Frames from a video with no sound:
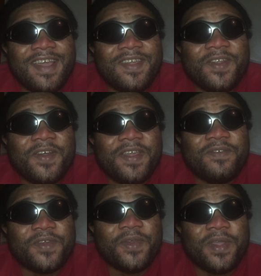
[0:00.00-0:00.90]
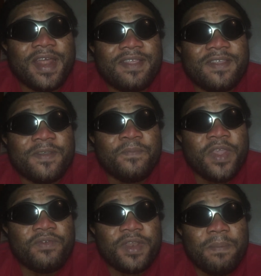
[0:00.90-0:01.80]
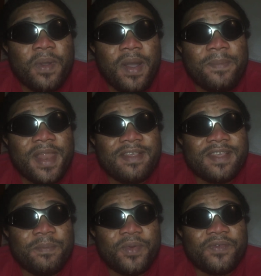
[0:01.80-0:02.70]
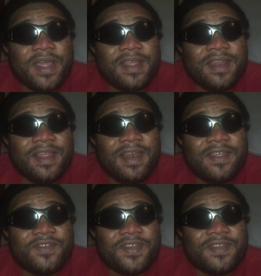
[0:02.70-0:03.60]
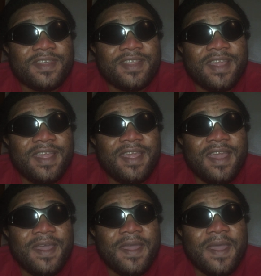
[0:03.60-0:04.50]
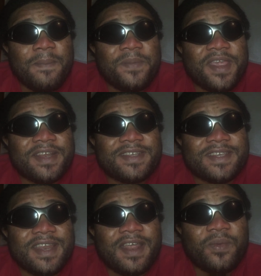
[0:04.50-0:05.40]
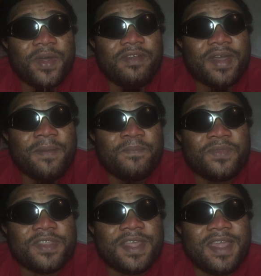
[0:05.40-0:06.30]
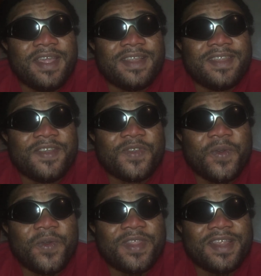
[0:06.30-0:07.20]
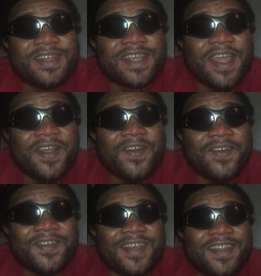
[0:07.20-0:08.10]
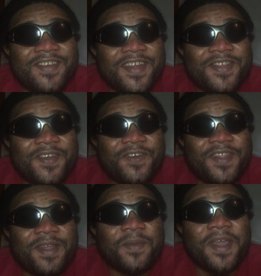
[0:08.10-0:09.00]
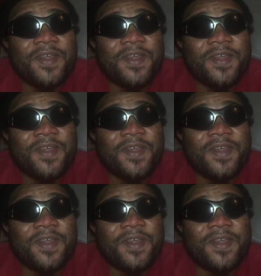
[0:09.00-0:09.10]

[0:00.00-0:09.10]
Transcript: You know, even looking at it, even the power plants that provide an electricity, the PHCN and whatever, the Disco, the Jenkos and the rest of them.